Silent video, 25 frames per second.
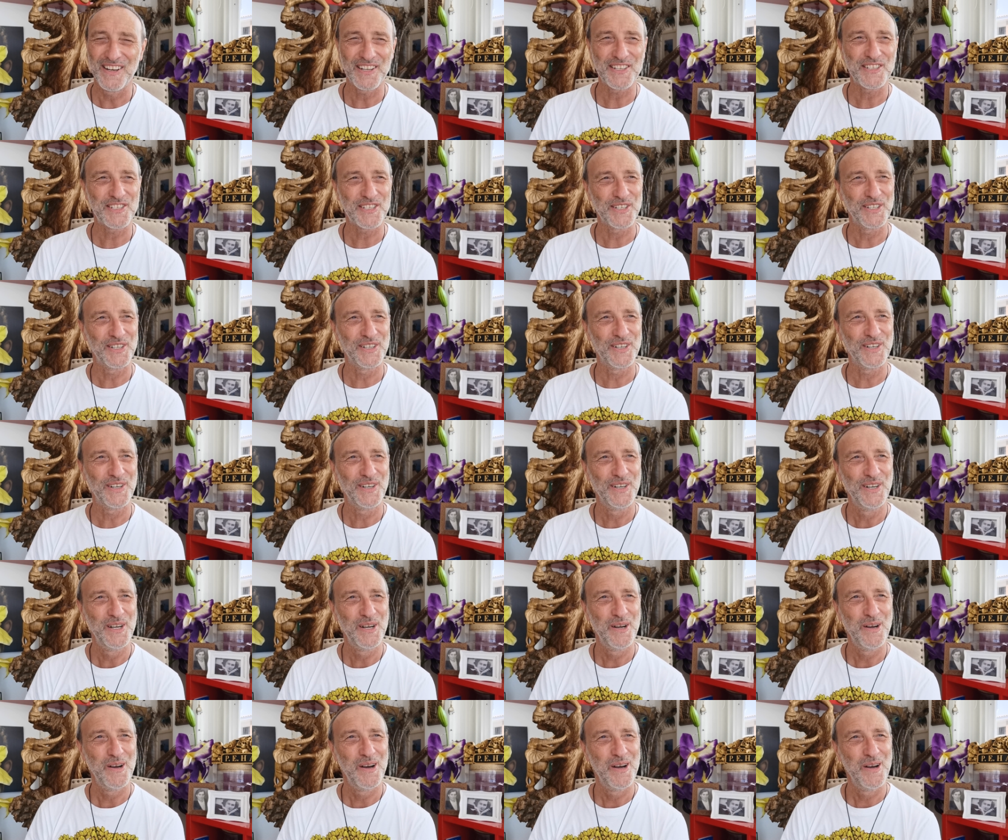not
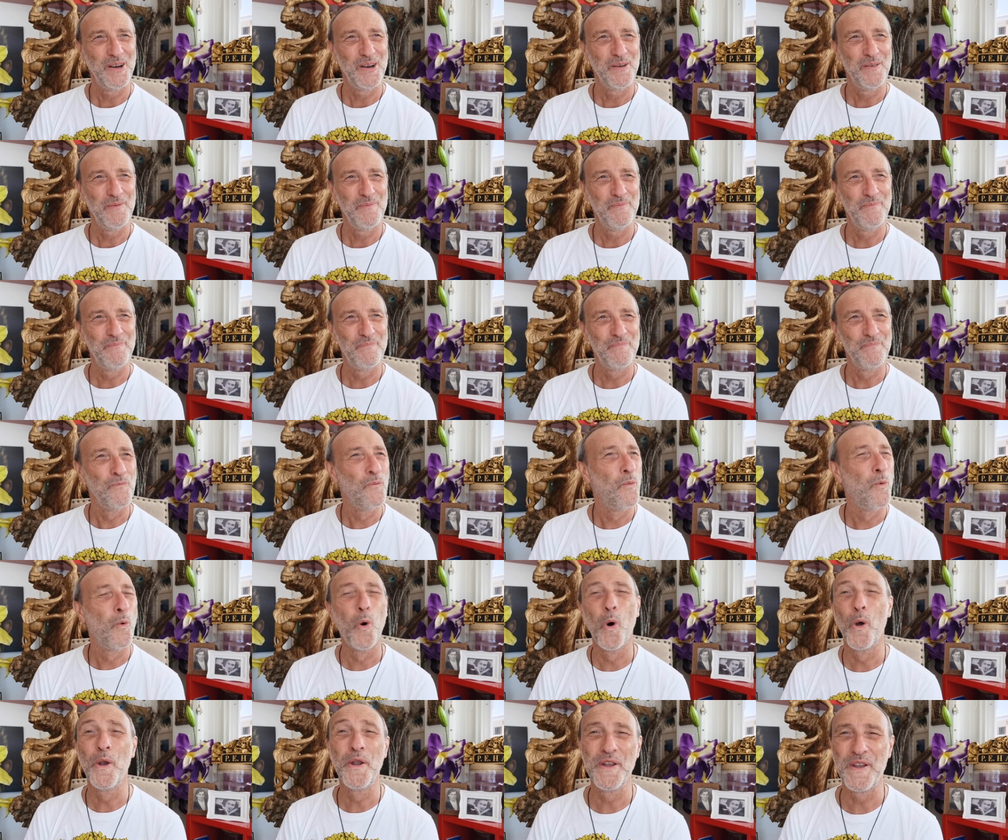so
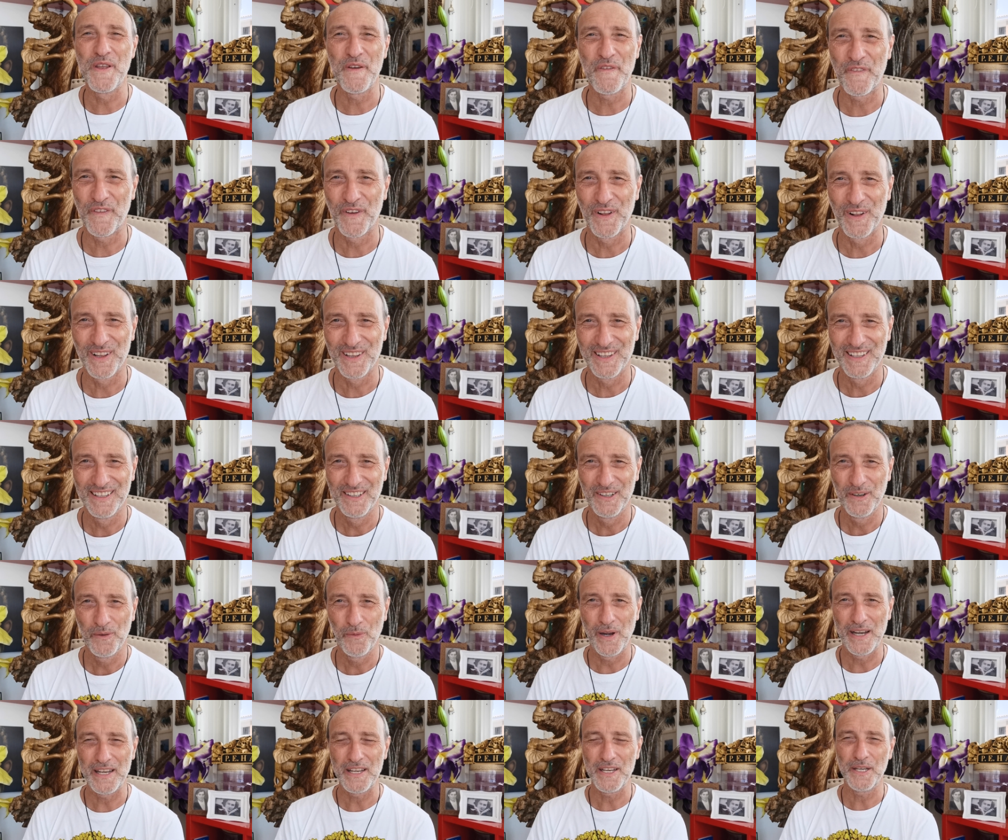wonderful.
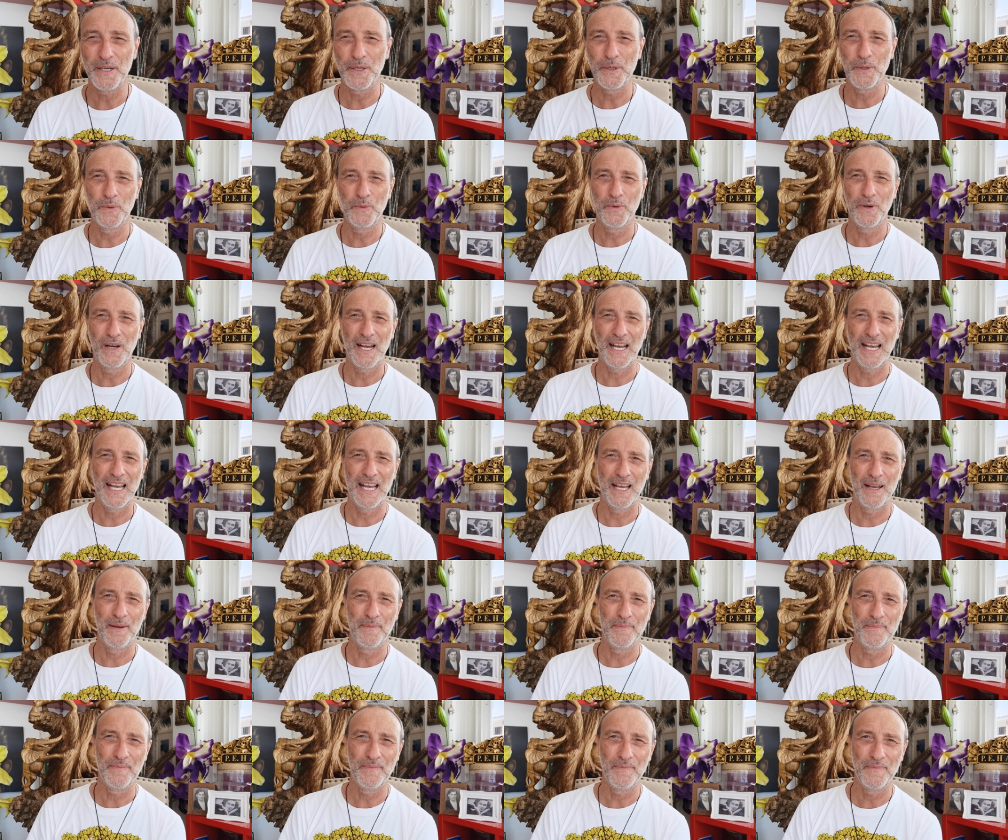When you
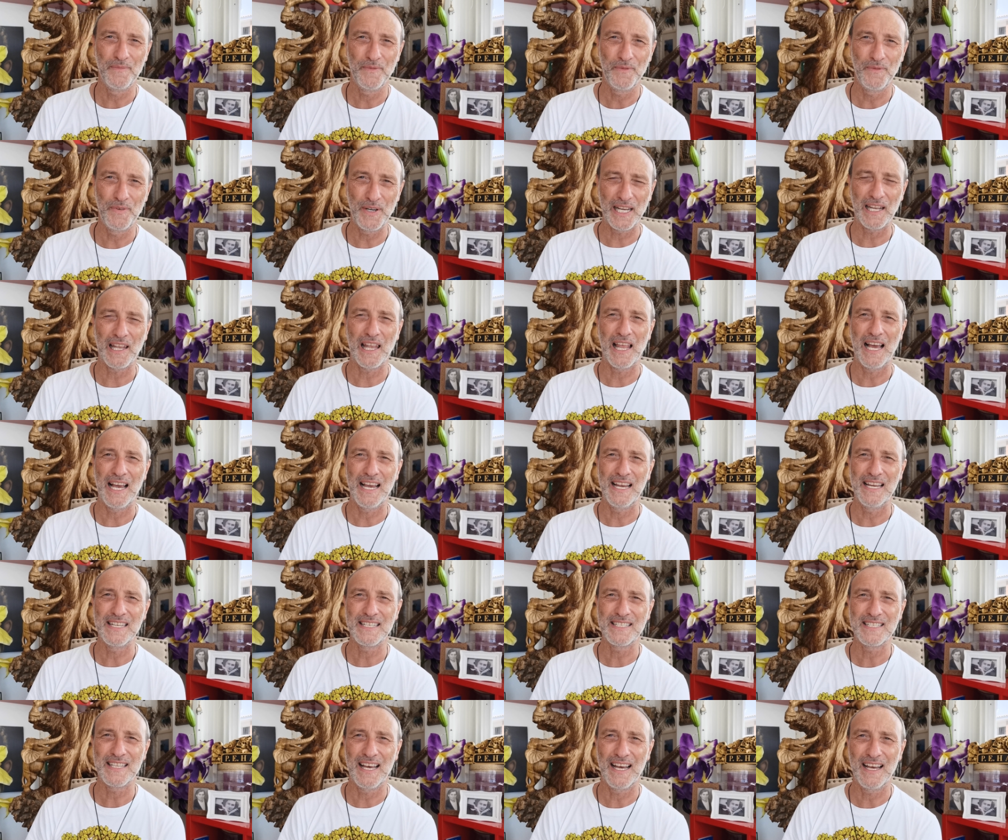um,
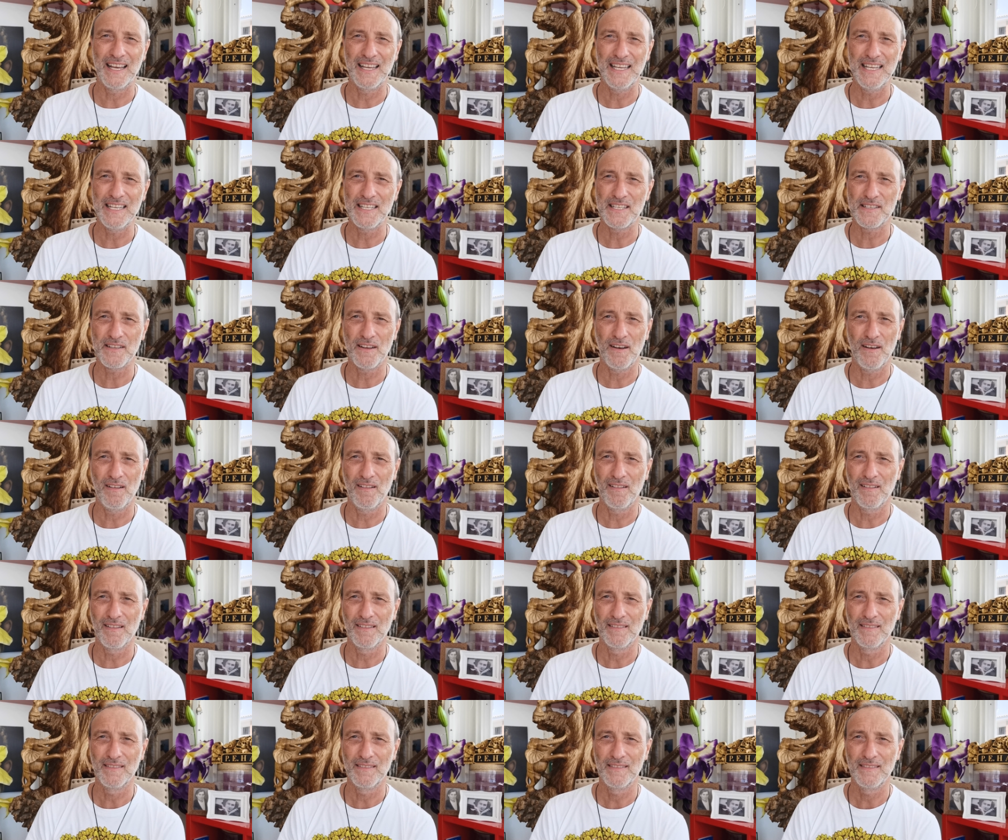realise that it's
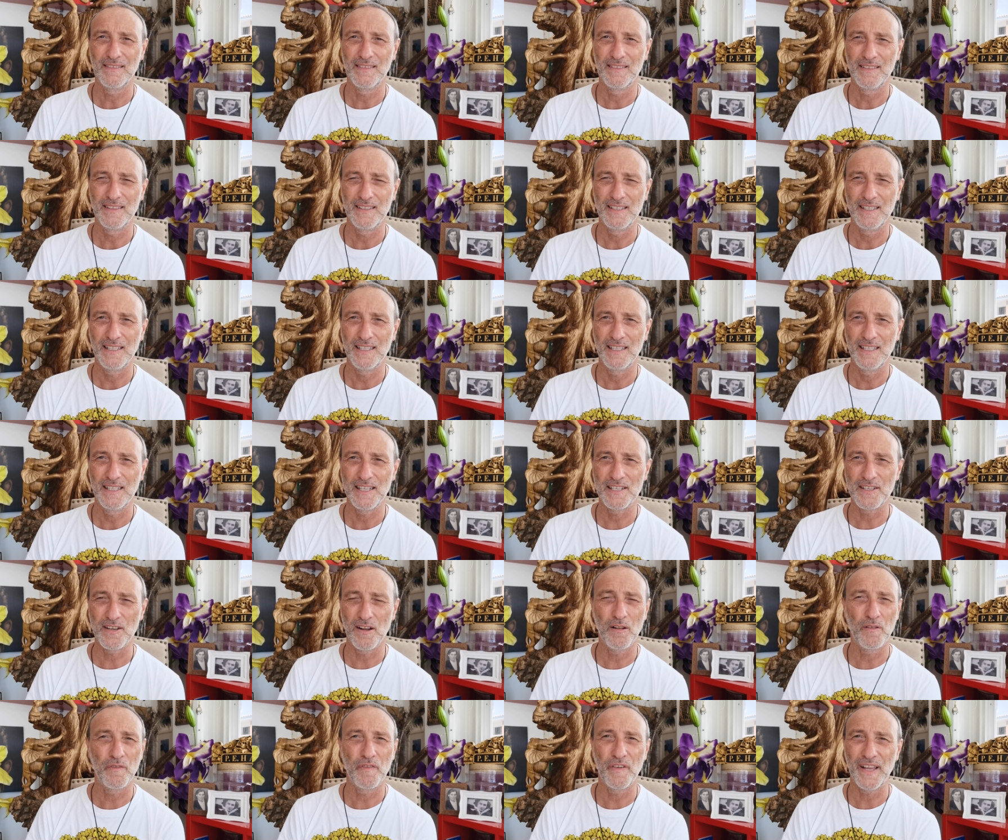all,
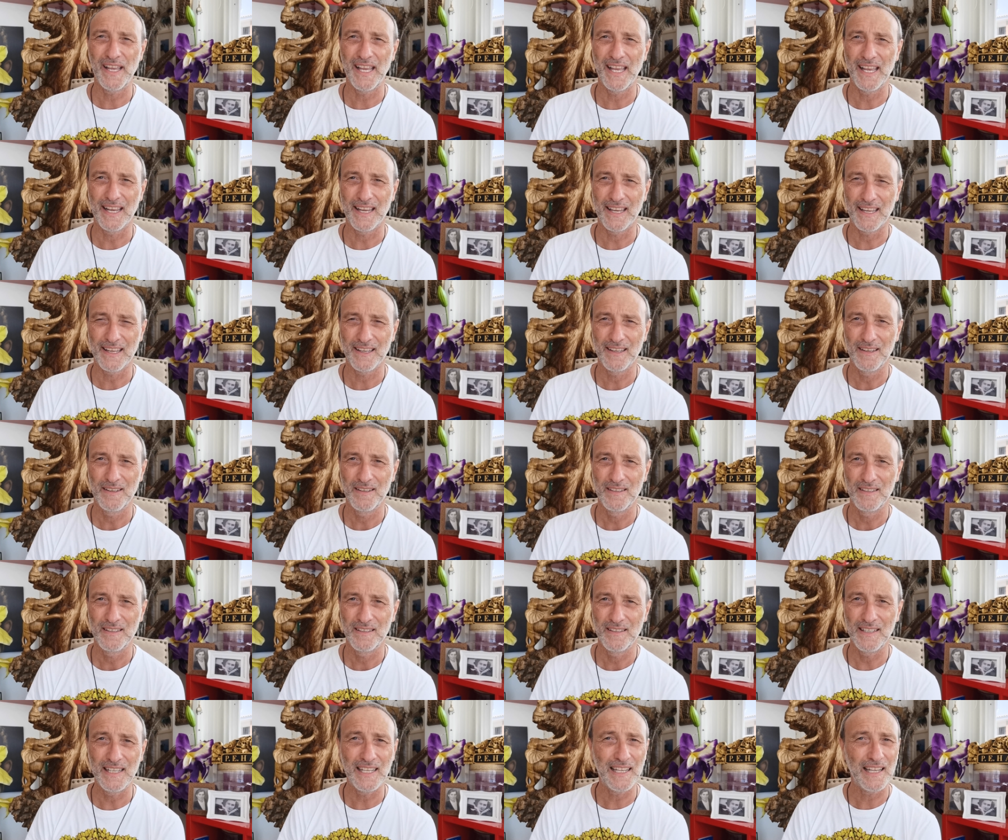it's all fake,
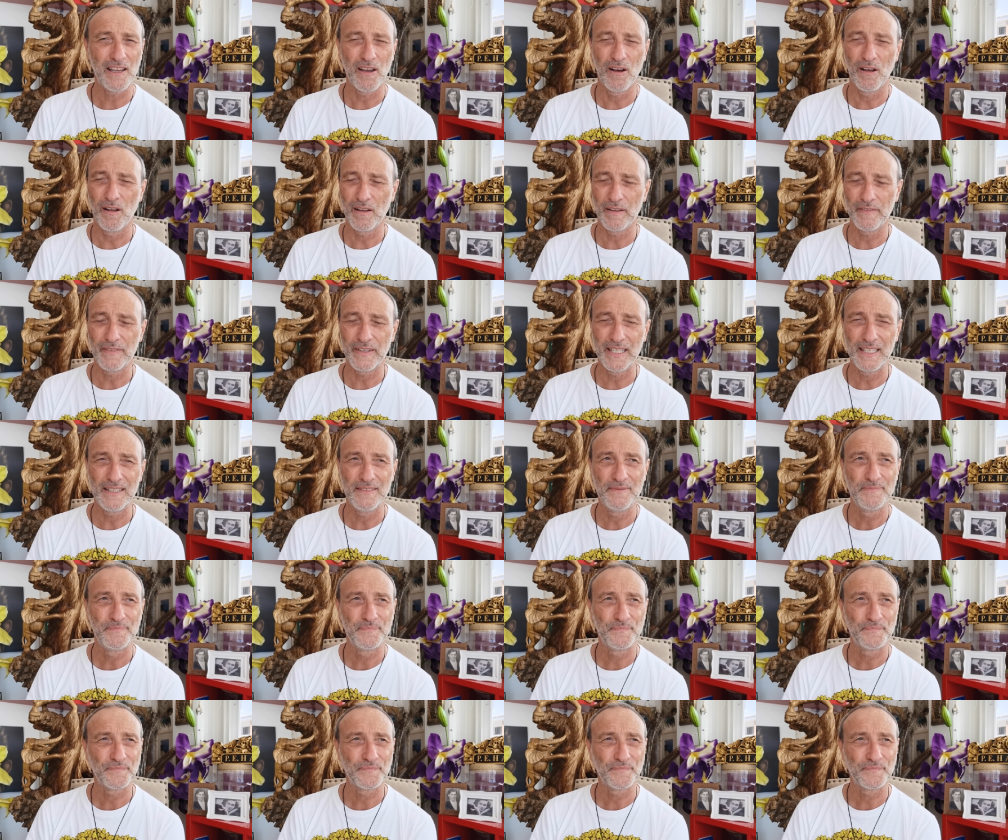nearly all of it.